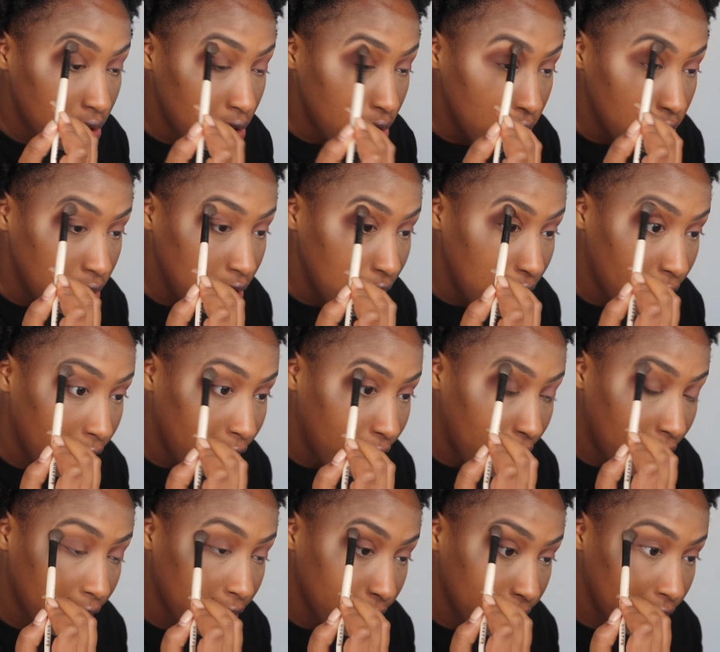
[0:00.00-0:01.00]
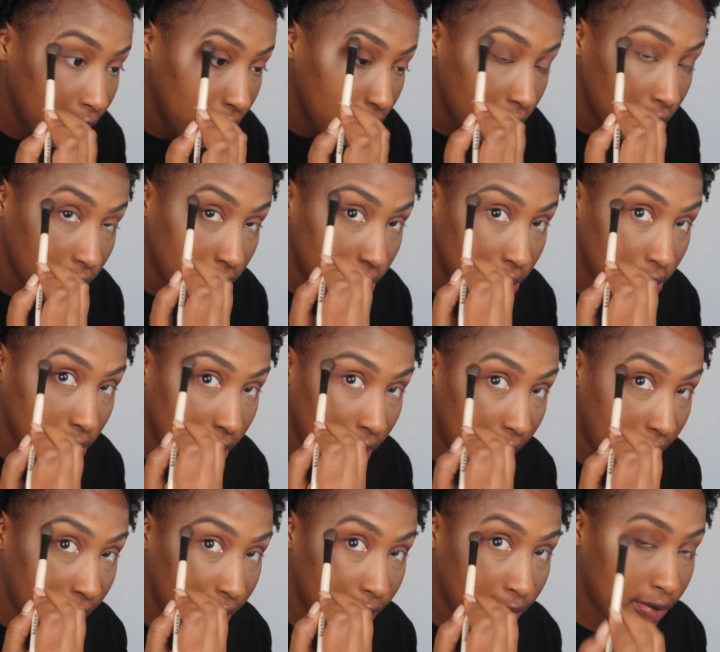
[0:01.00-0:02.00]
you need a father figure in your
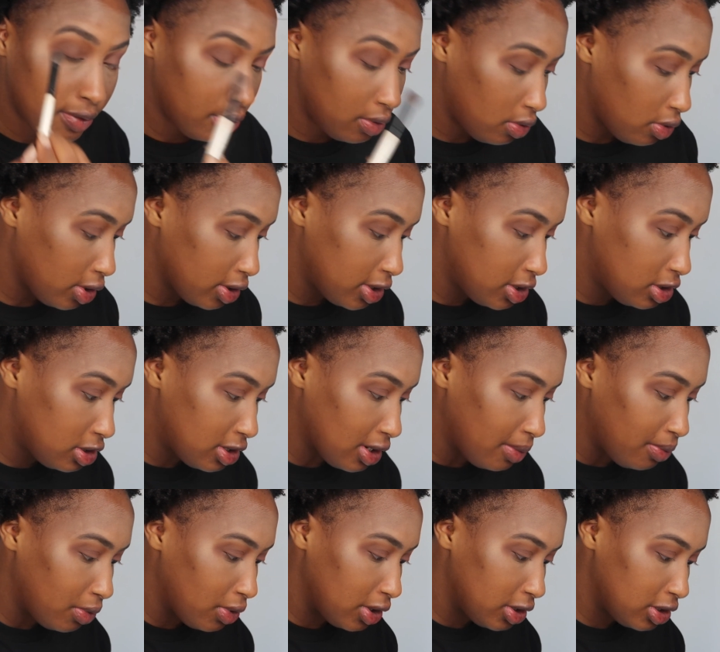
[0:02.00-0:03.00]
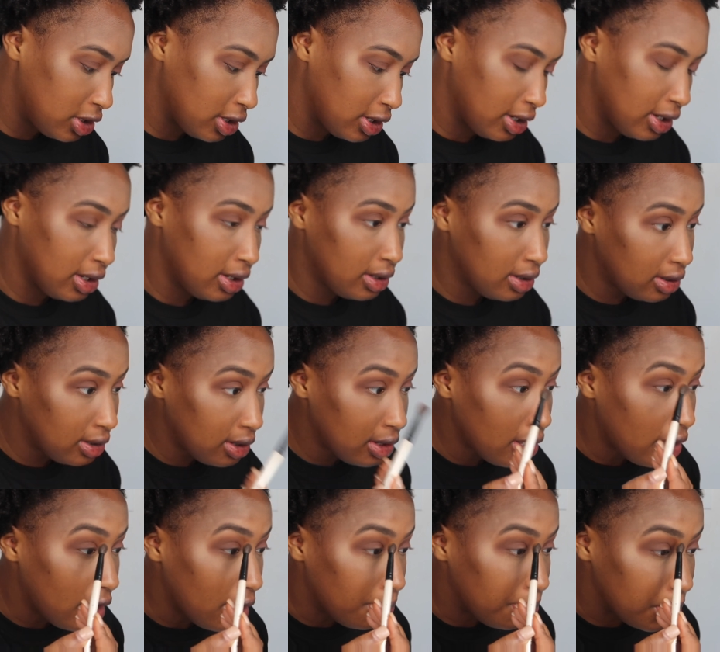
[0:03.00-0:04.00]
life, or at least someone to
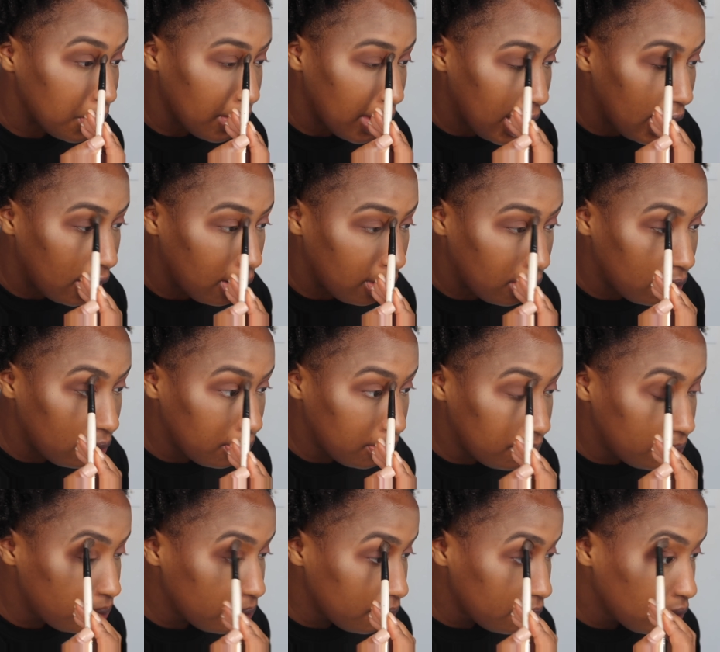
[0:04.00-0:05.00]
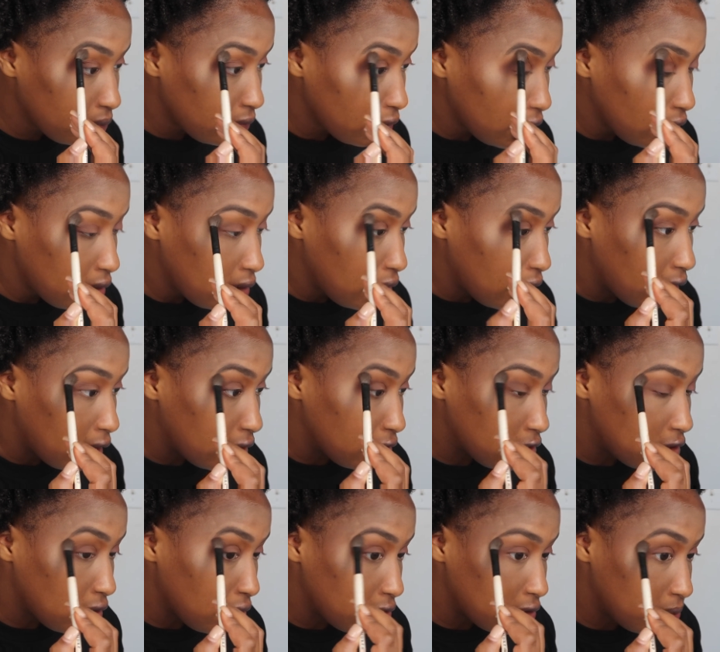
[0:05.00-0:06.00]
help you out. And
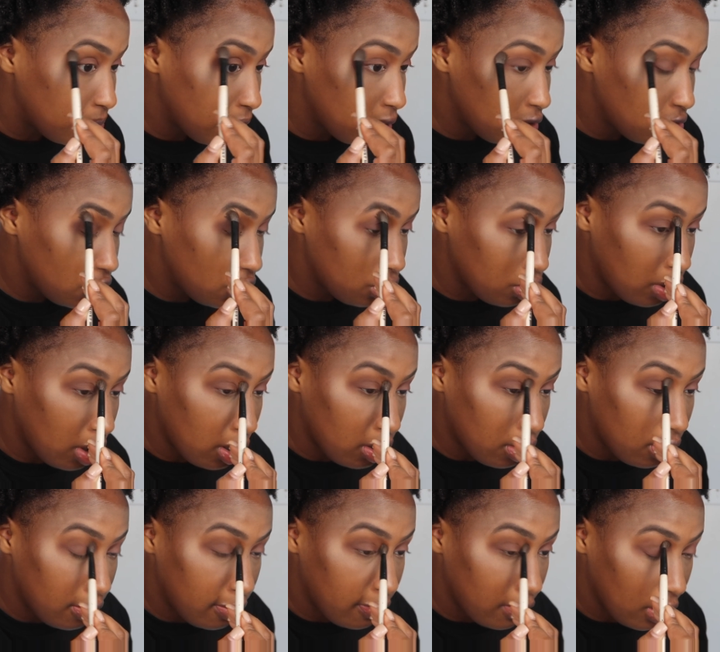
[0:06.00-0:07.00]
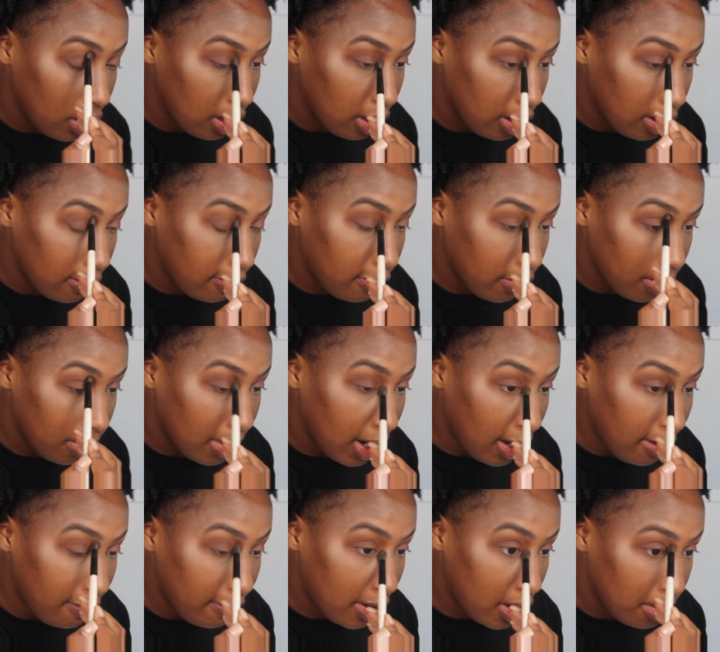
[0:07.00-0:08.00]
so it's been a struggle for
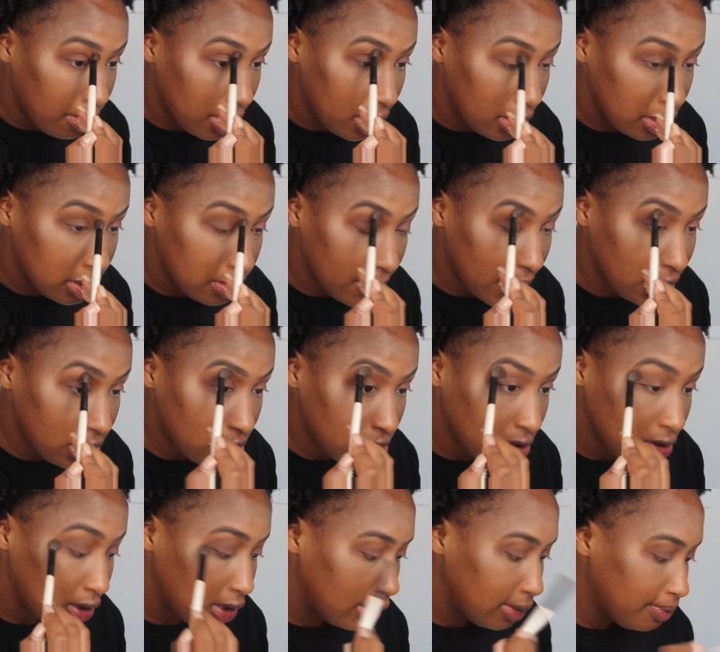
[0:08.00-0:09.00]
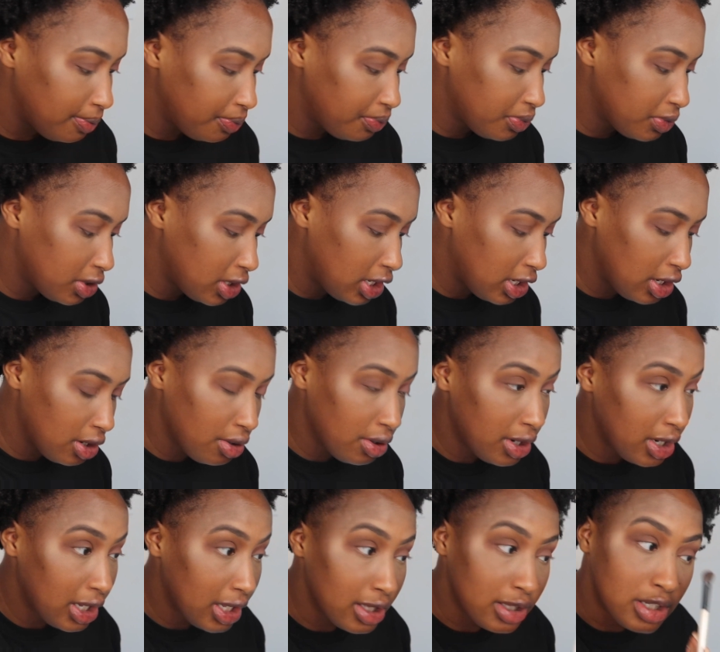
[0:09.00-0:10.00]
my family, especially
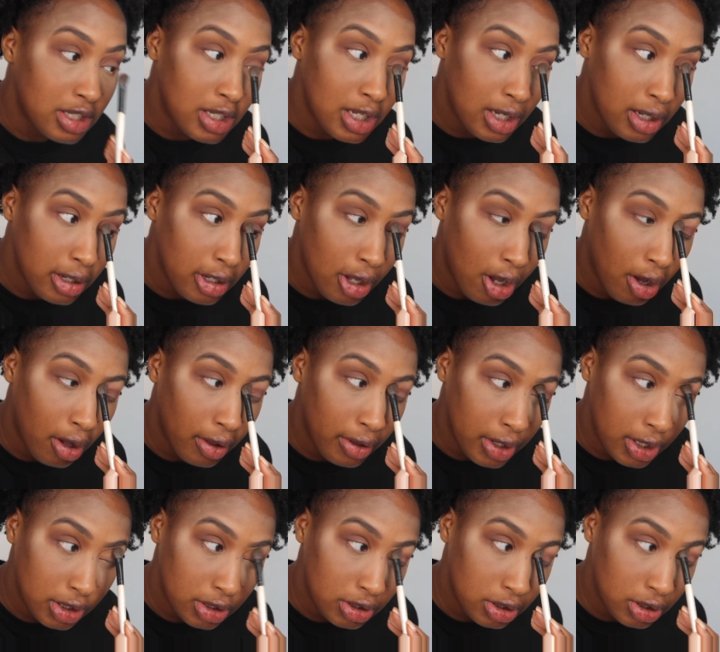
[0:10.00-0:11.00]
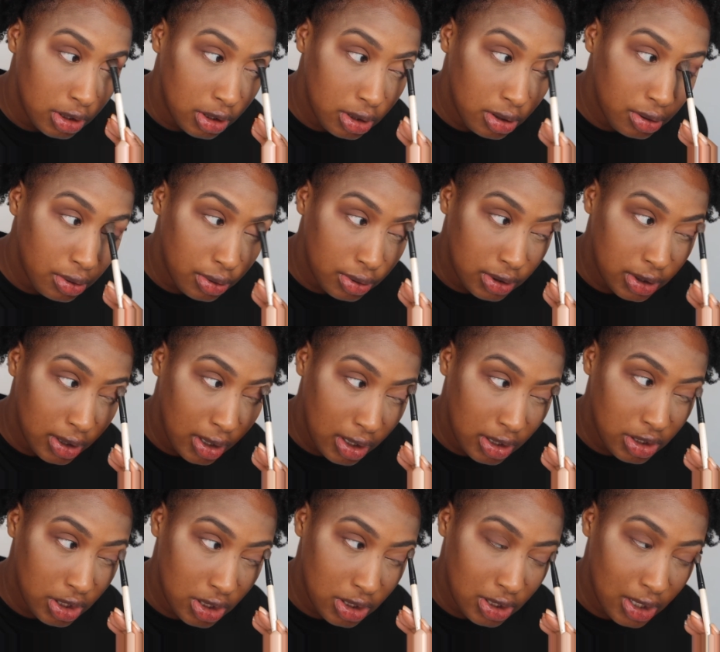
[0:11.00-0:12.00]
hearing and seeing all these news. And
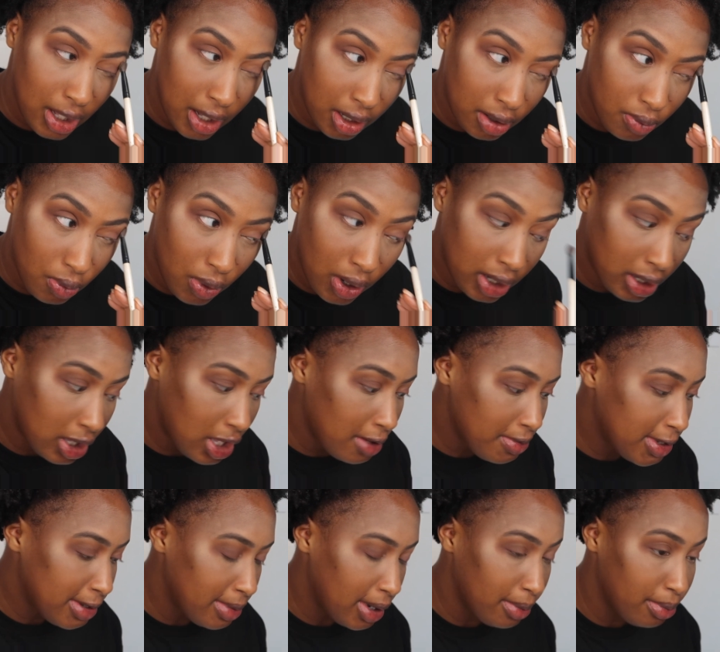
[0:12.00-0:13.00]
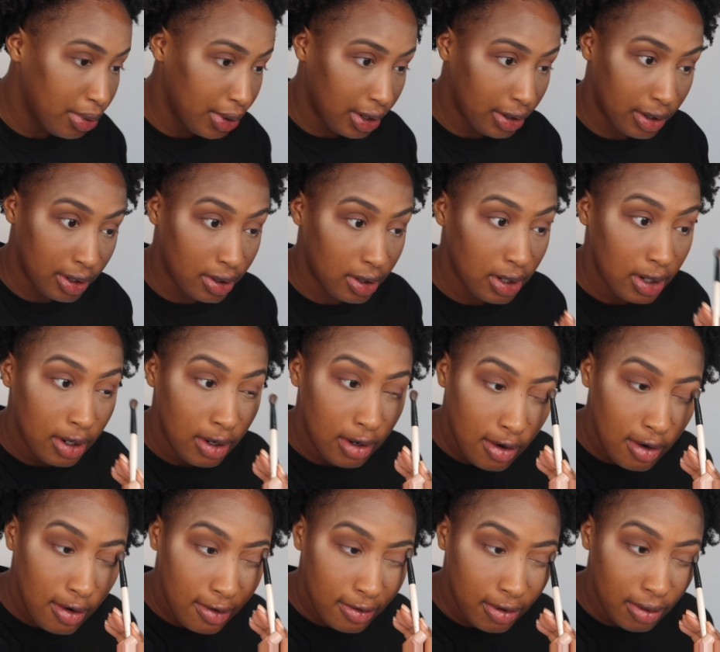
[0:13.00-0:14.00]
it's just like, what keeps my brother
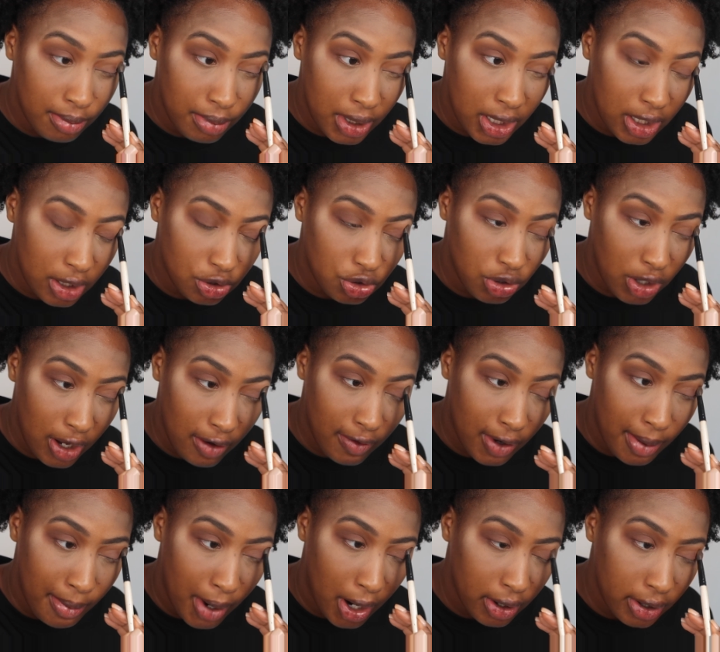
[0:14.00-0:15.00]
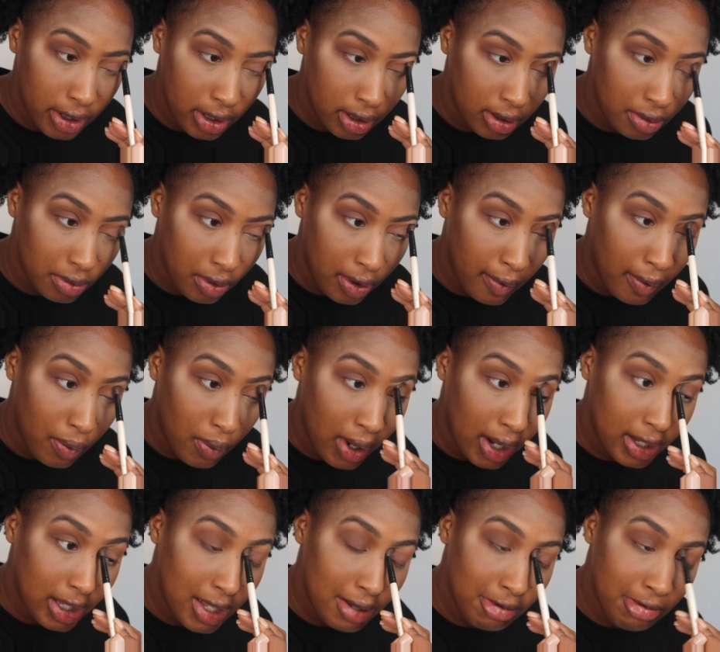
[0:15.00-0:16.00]
from being a Trayvon Martin?
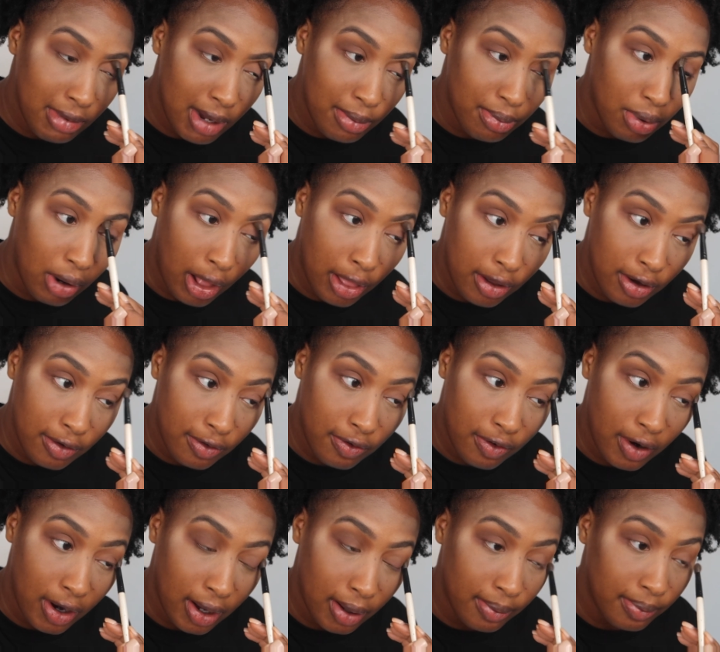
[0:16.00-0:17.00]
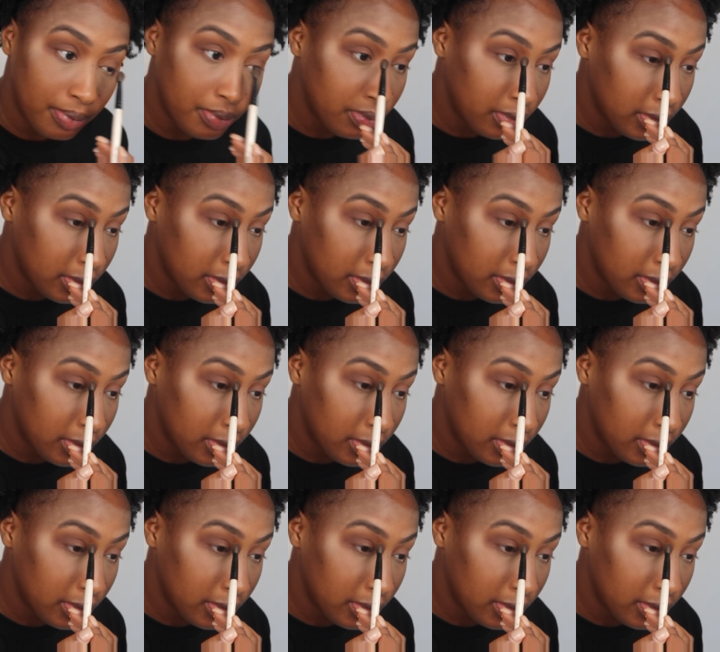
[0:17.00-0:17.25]
What keeps my brother from